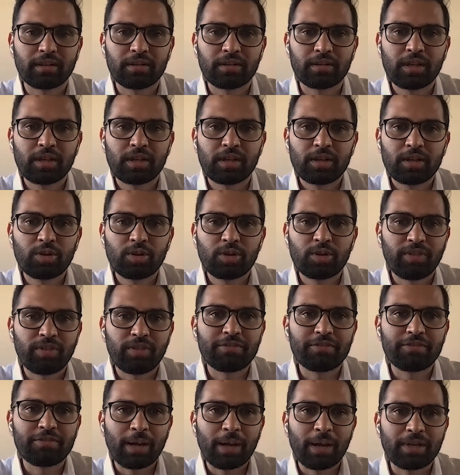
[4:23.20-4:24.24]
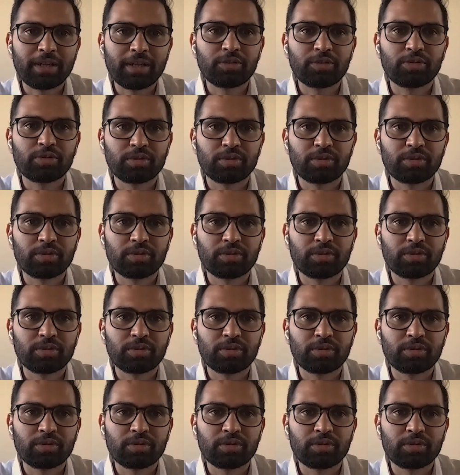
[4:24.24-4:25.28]
one family could
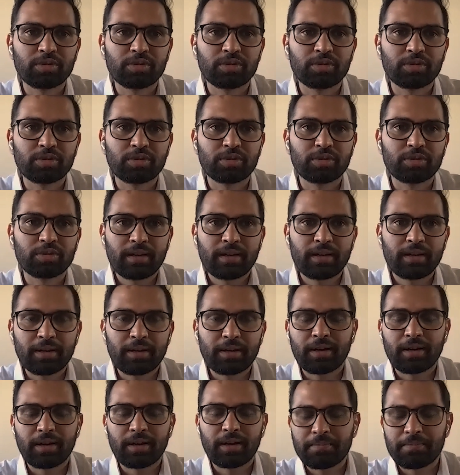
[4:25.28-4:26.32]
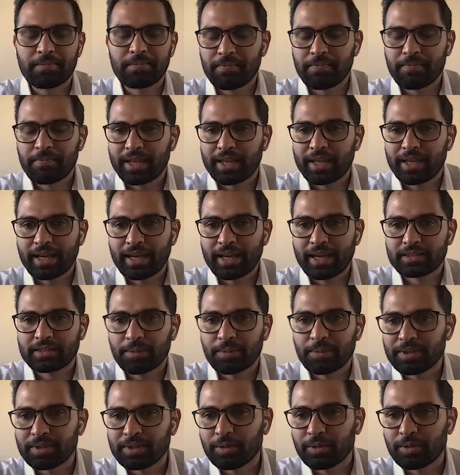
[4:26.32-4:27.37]
say goodbye, and that
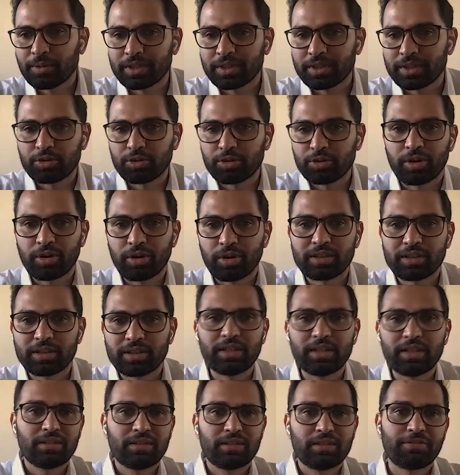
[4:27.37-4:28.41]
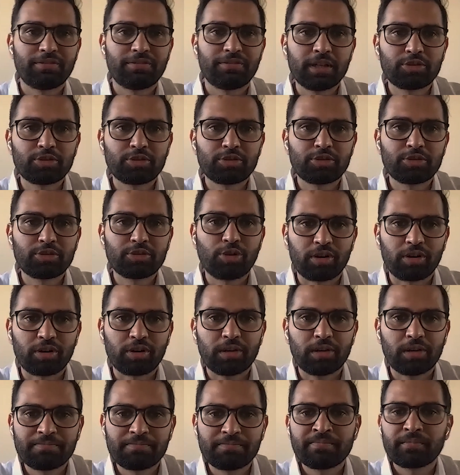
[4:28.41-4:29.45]
is something that we did during the first
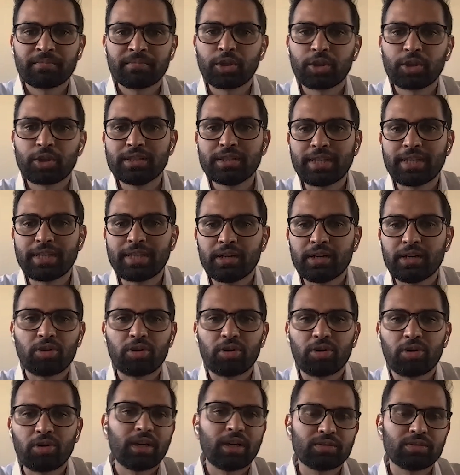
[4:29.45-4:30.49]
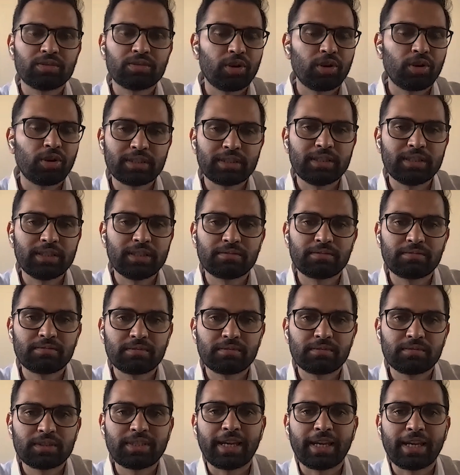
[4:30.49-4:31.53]
lockdown. During the second lockdown, during the
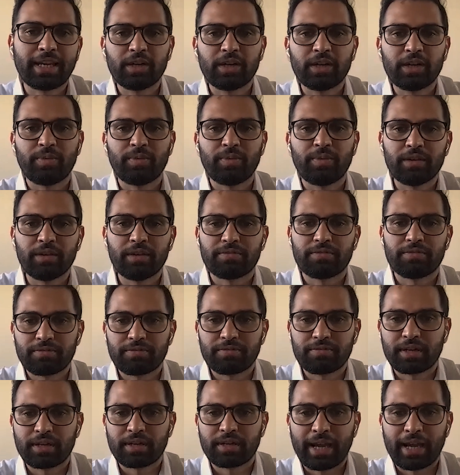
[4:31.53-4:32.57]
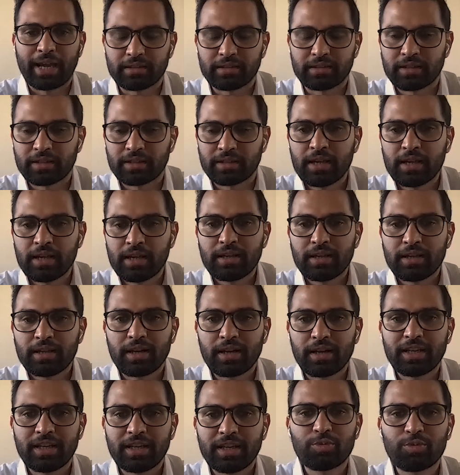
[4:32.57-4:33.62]
second wave, rather,
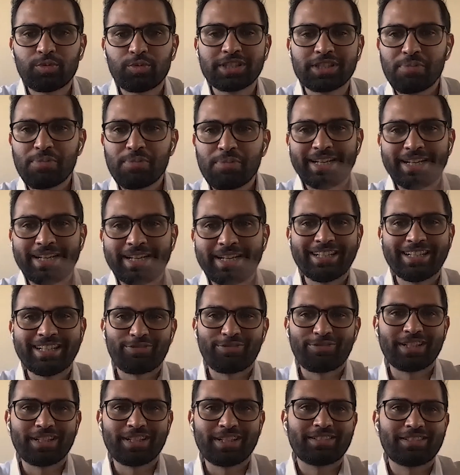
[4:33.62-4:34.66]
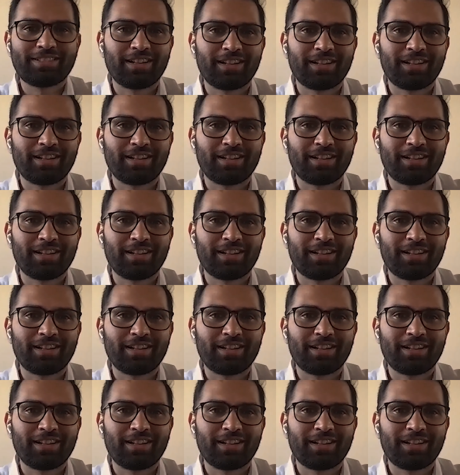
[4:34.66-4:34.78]
it was a completely different